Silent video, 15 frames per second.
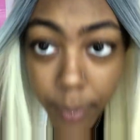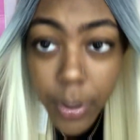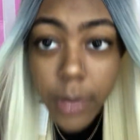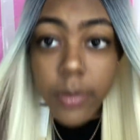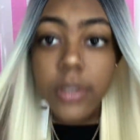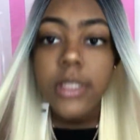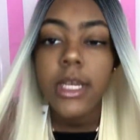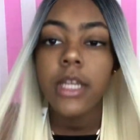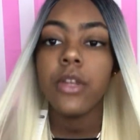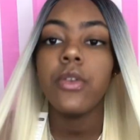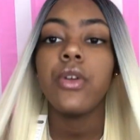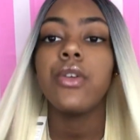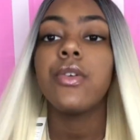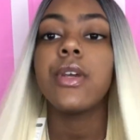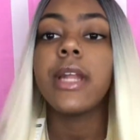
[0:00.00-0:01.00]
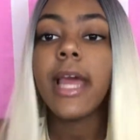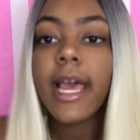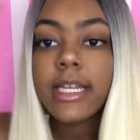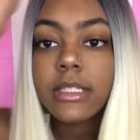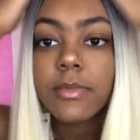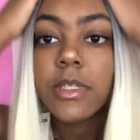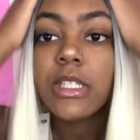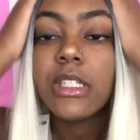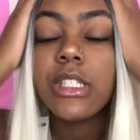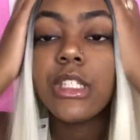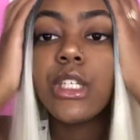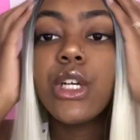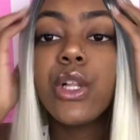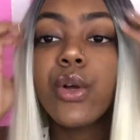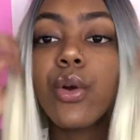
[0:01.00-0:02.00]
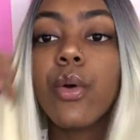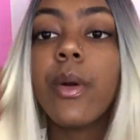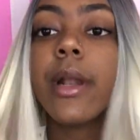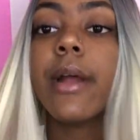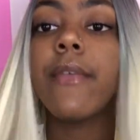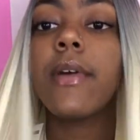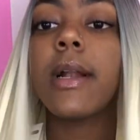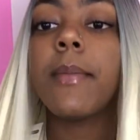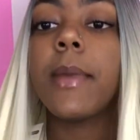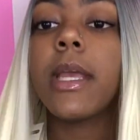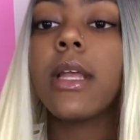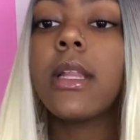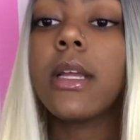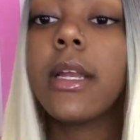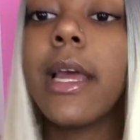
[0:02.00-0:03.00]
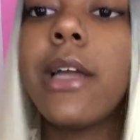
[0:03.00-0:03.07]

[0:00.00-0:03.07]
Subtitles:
people said, you know, you can add some concealer or whatever to make it look